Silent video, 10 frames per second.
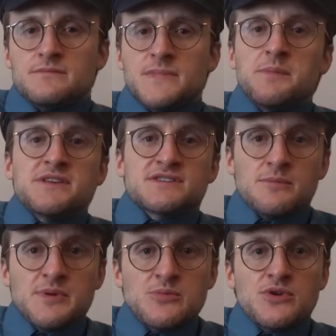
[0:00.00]
Maybe
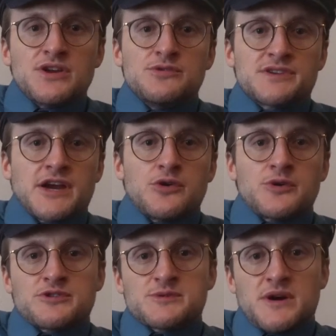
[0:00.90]
some people can use
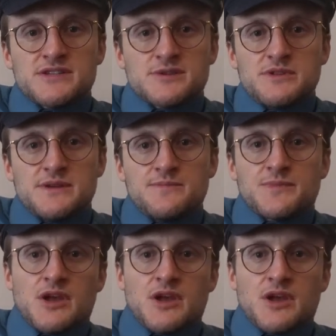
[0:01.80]
heroin responsibly.